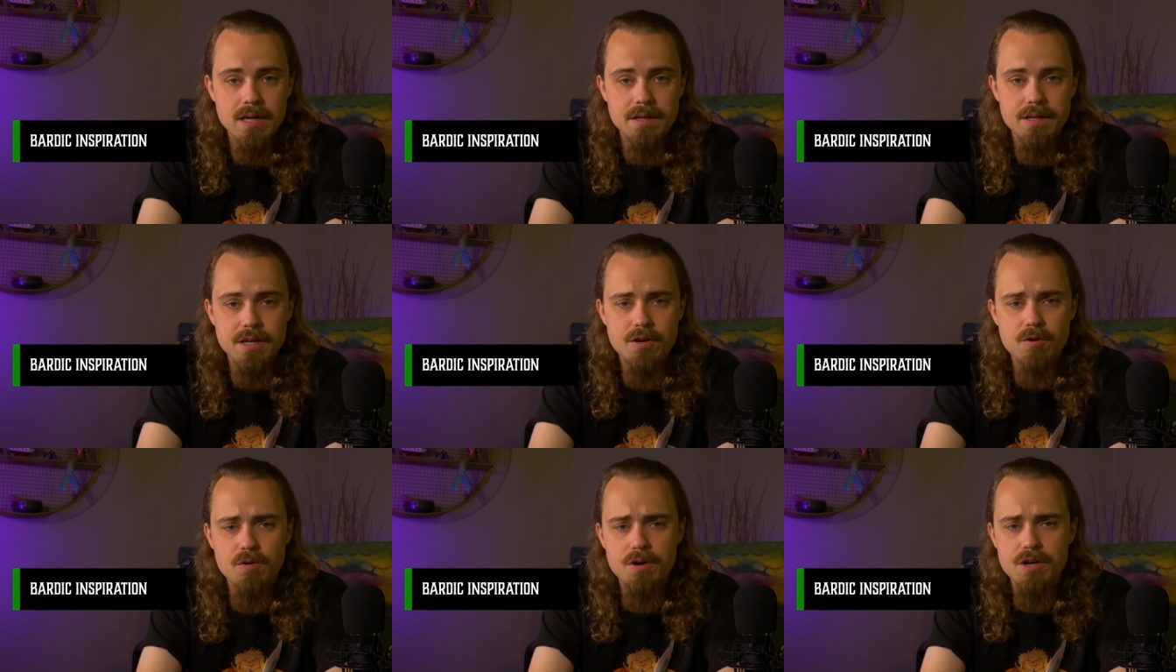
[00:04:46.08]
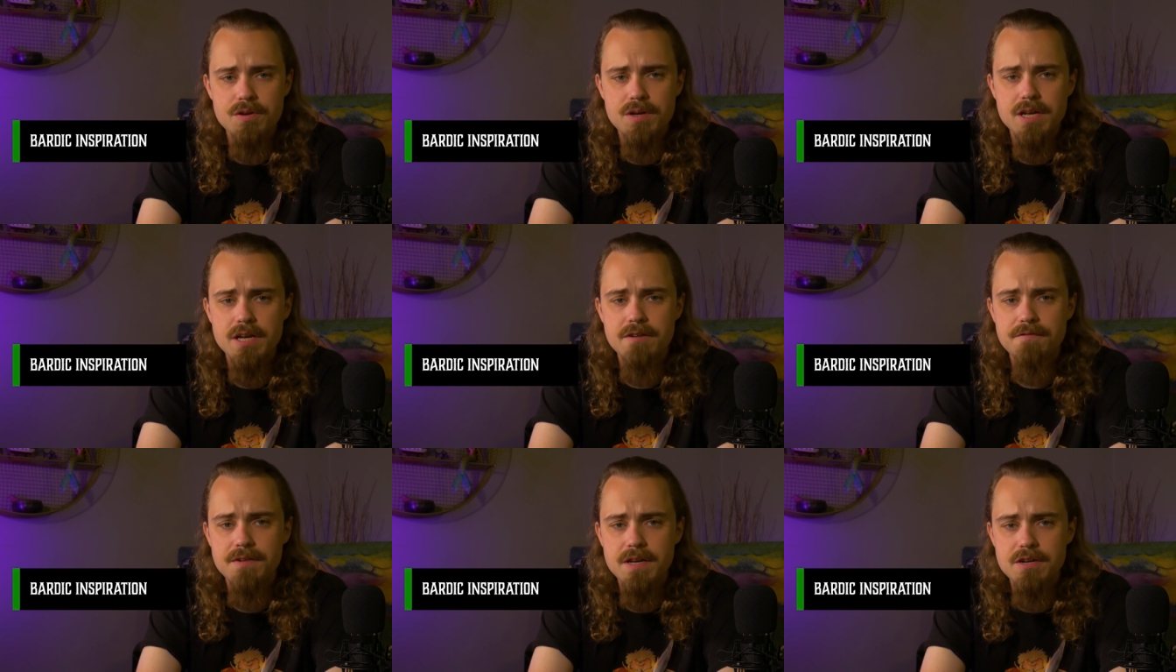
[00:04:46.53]
The core
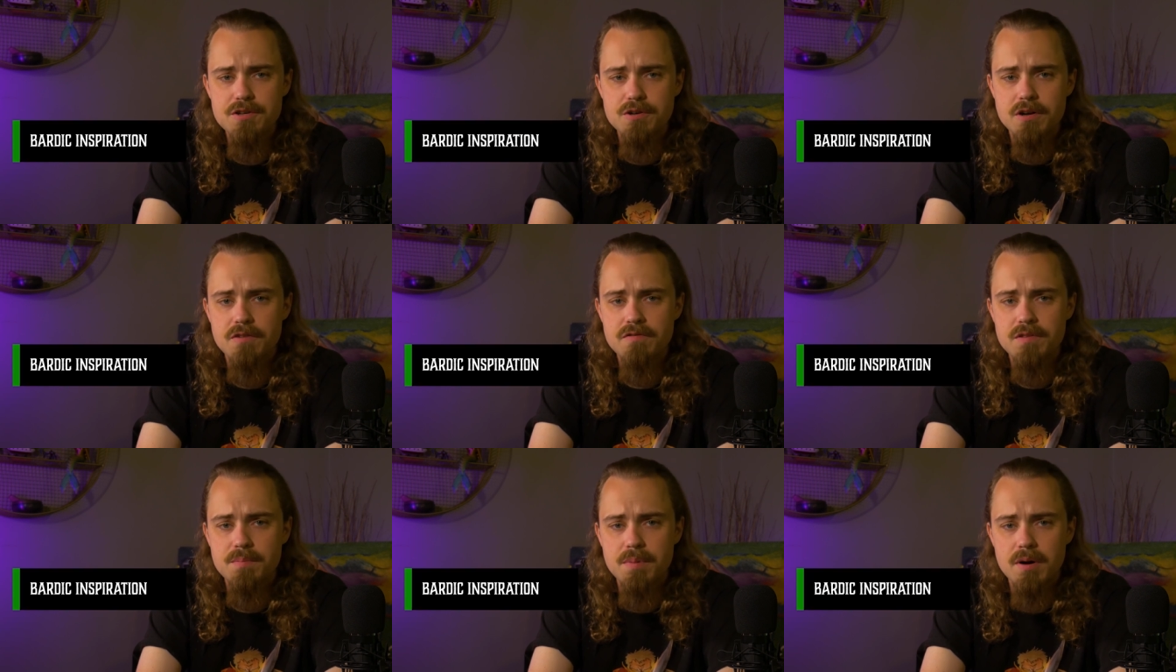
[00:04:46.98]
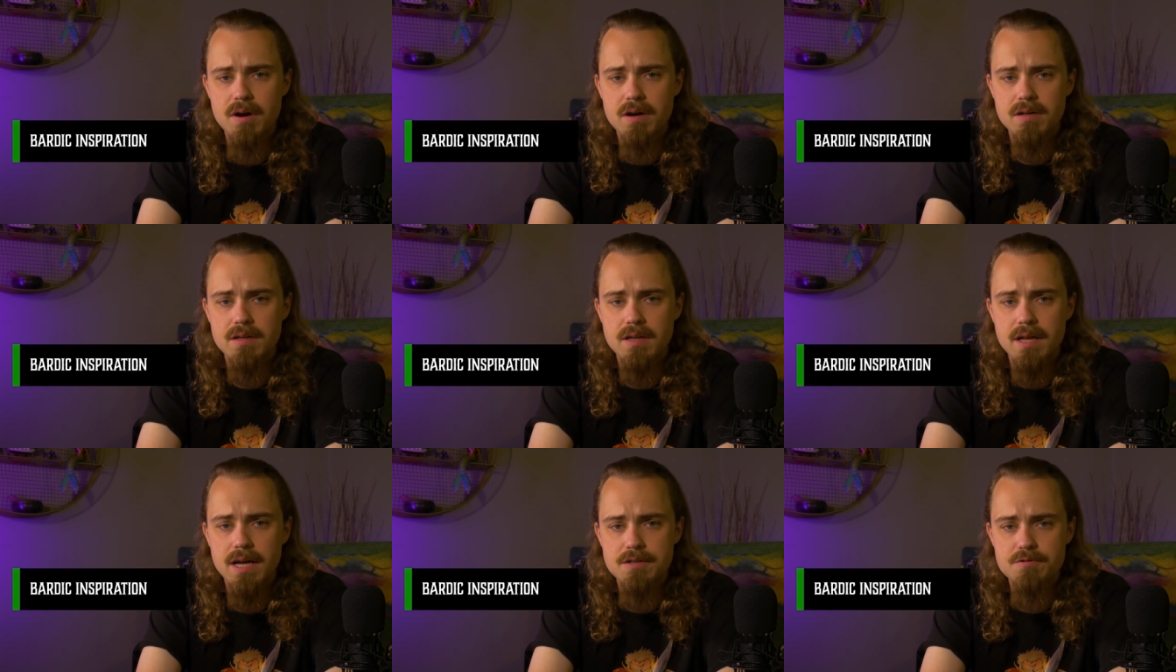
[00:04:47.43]
unique feature of the
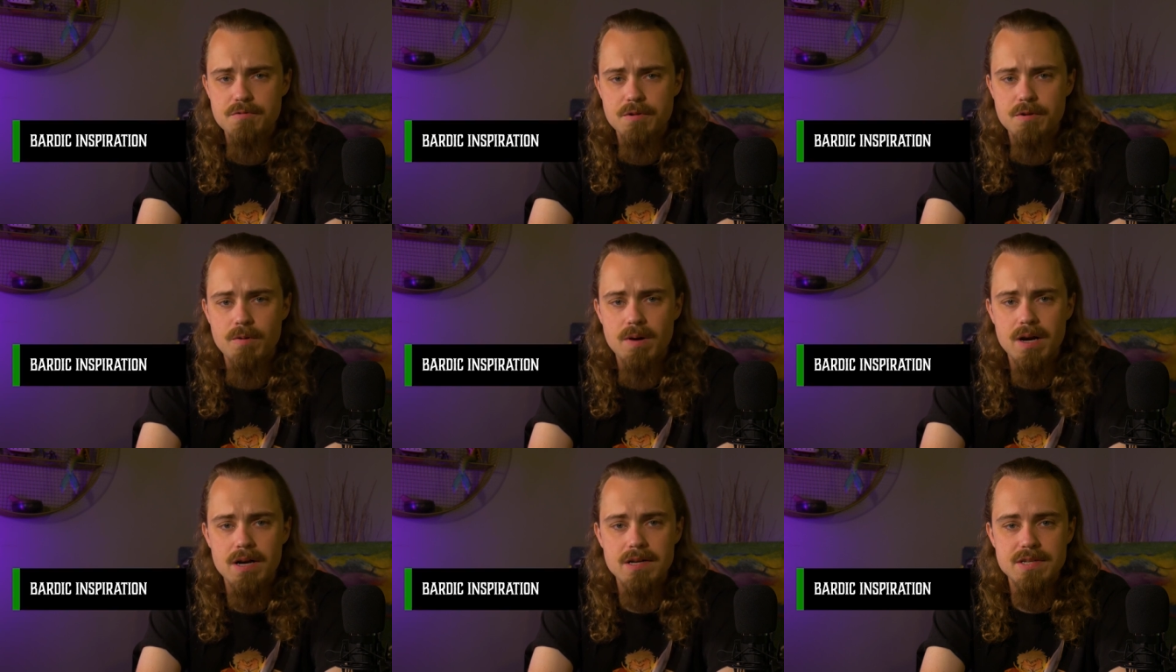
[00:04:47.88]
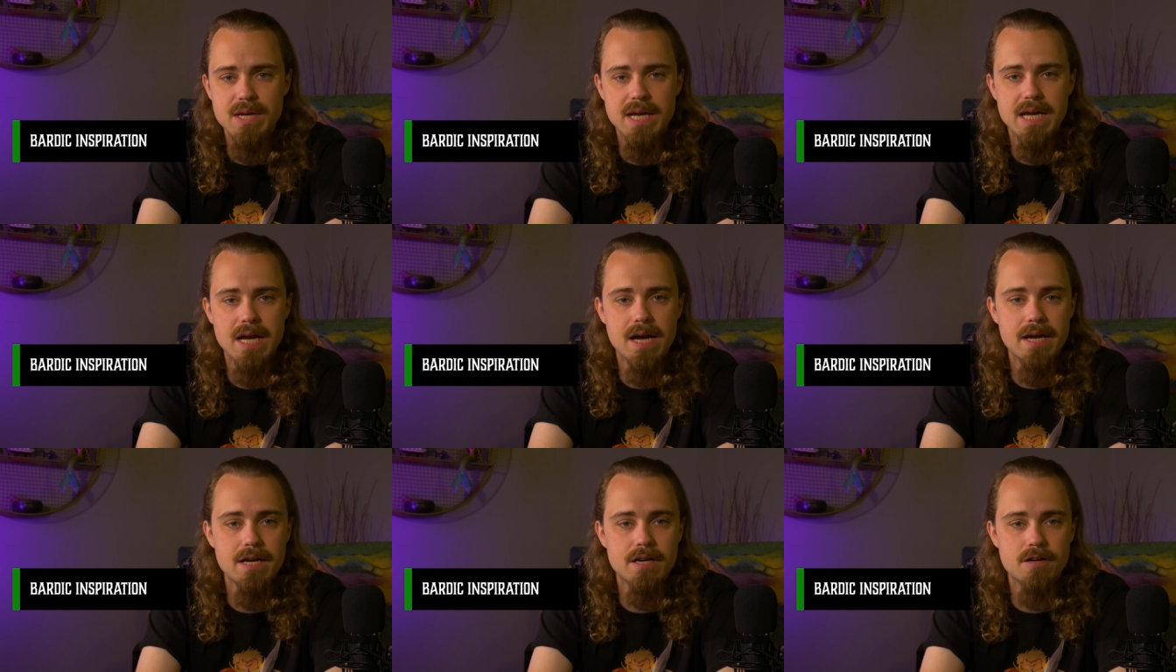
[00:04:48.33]
Bard class requires a
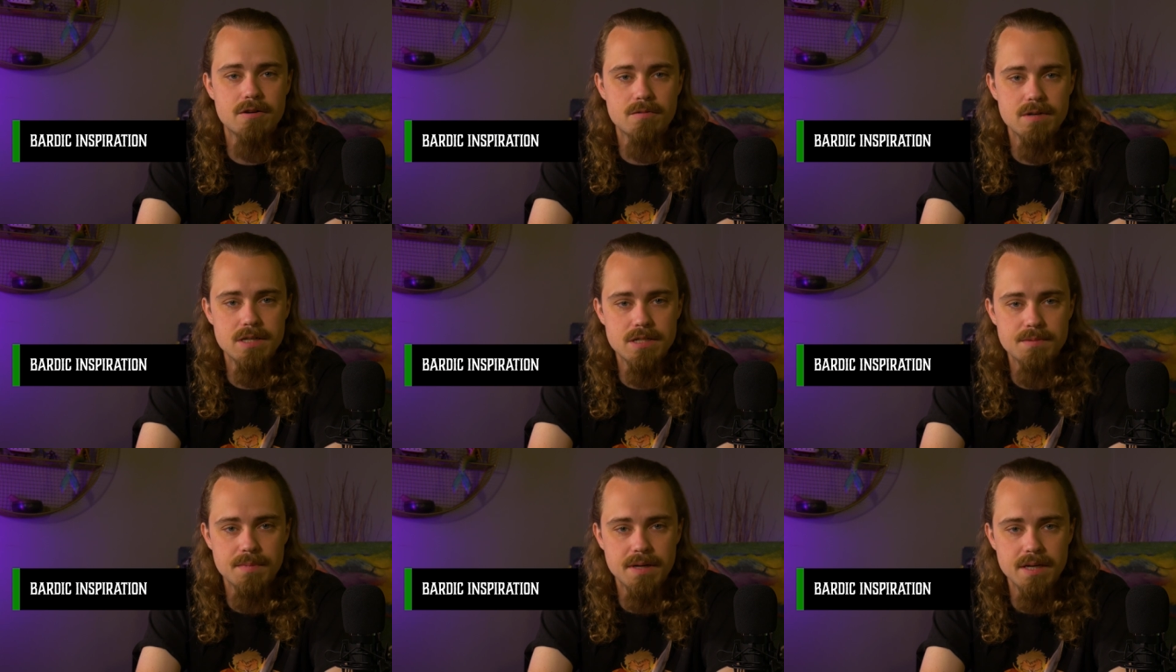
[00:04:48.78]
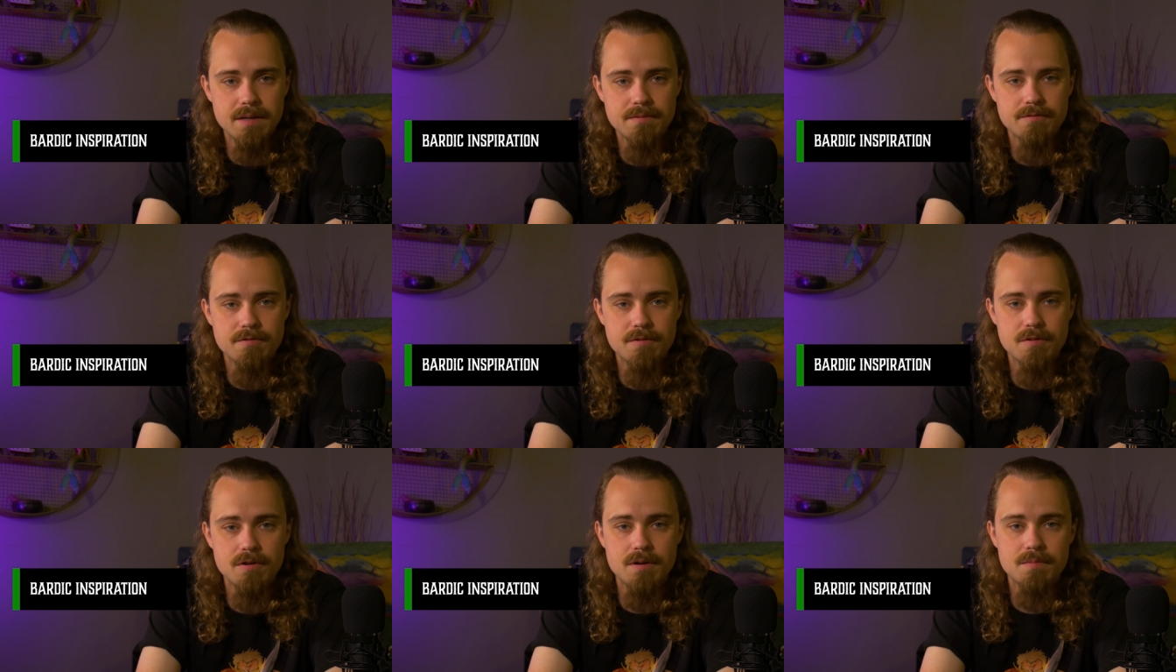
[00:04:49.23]
high charisma
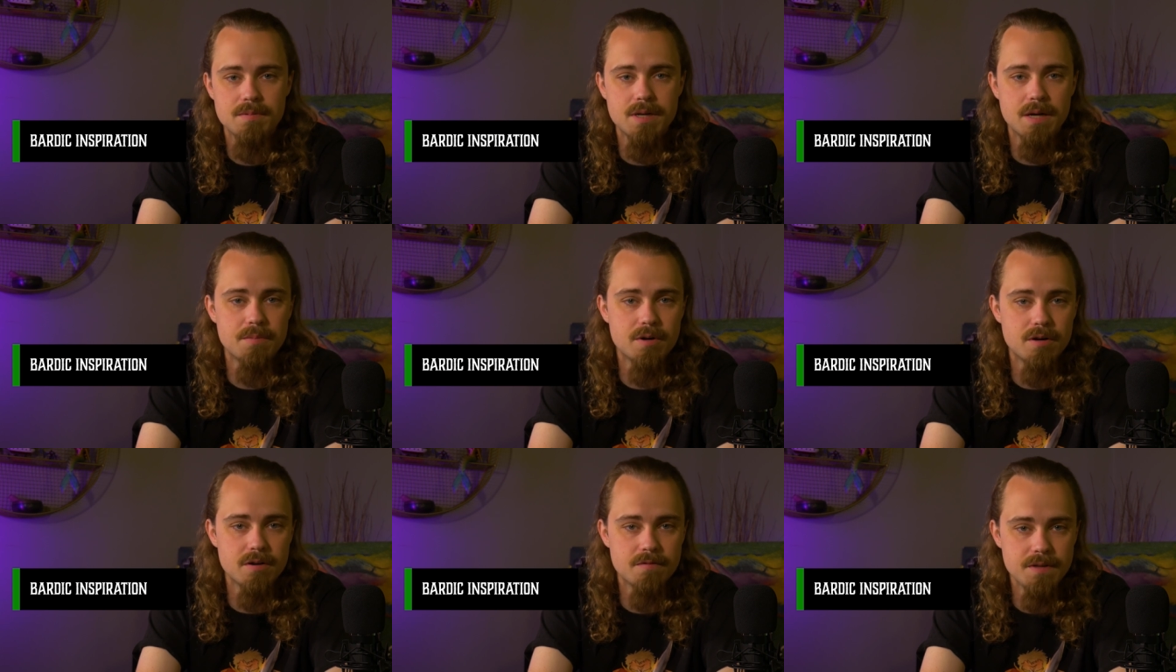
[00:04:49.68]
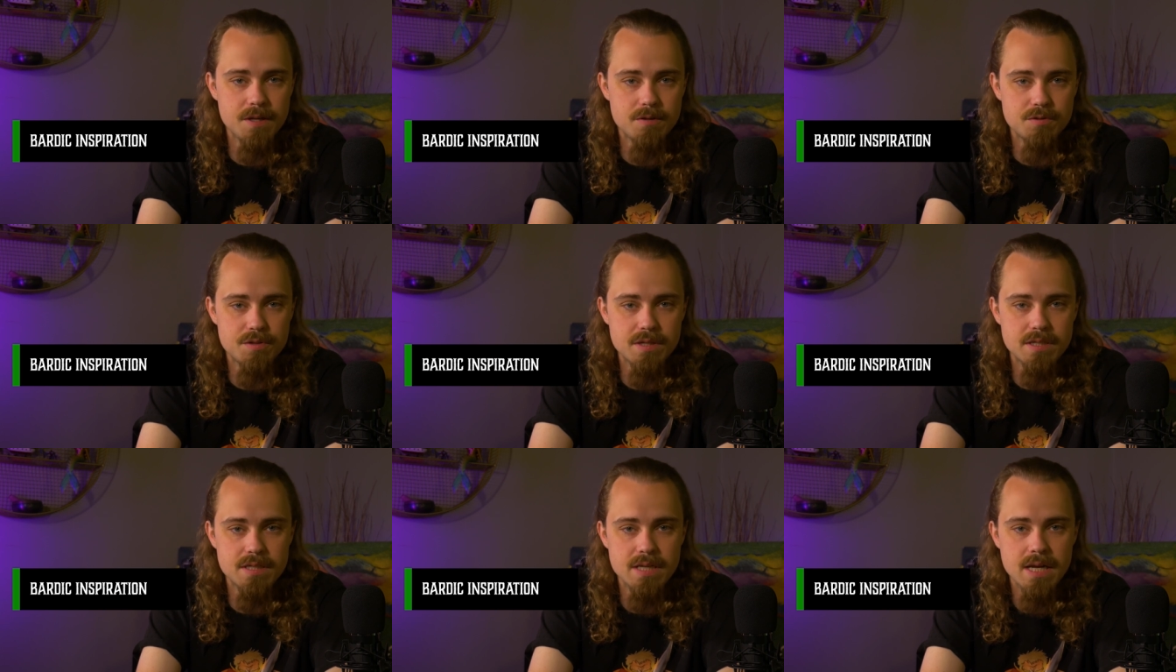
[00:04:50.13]
for number of
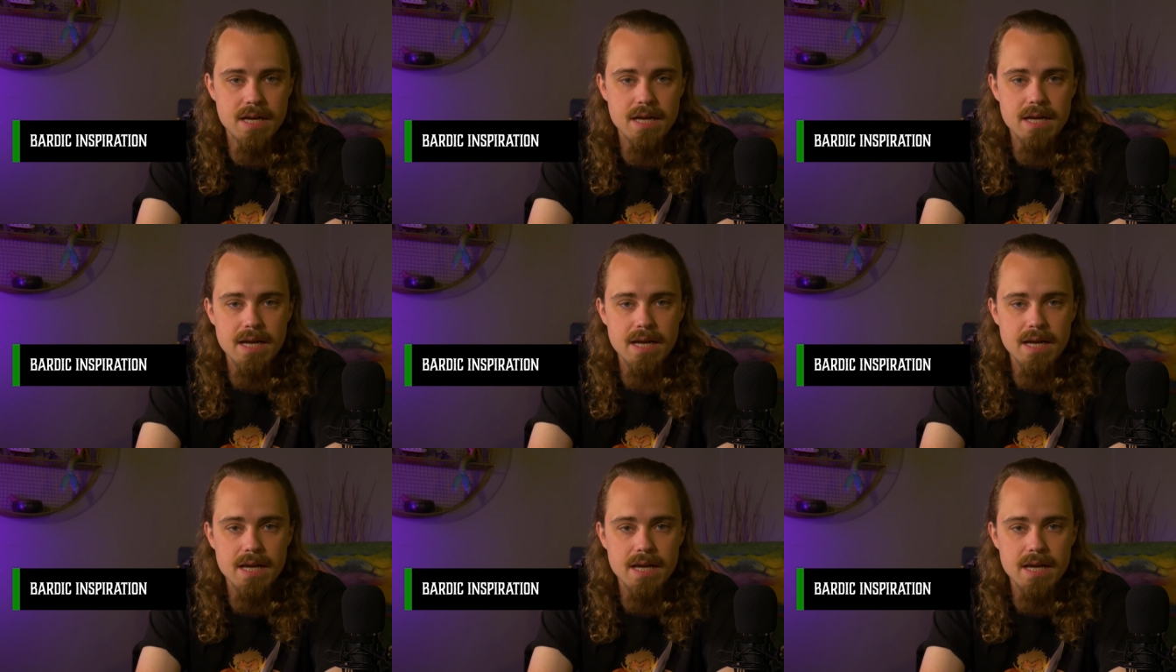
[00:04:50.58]
uses,